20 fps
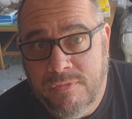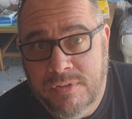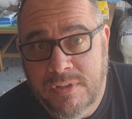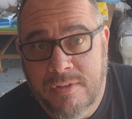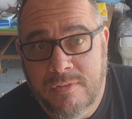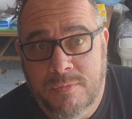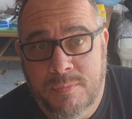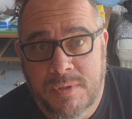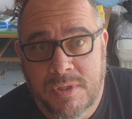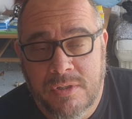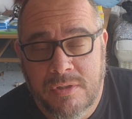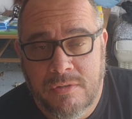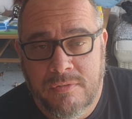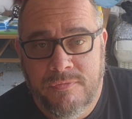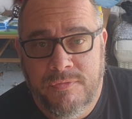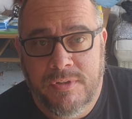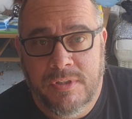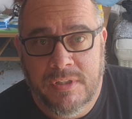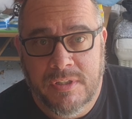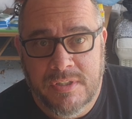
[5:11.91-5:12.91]
it gives me a good
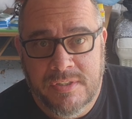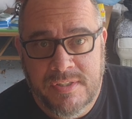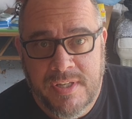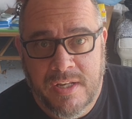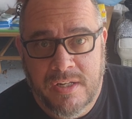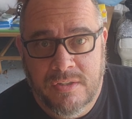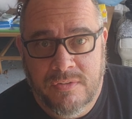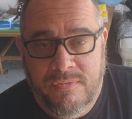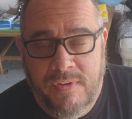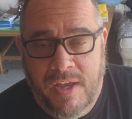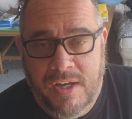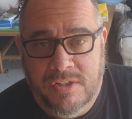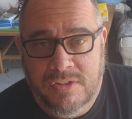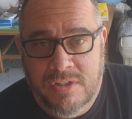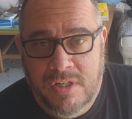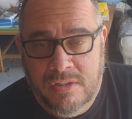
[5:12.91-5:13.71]
feeling of satisfaction.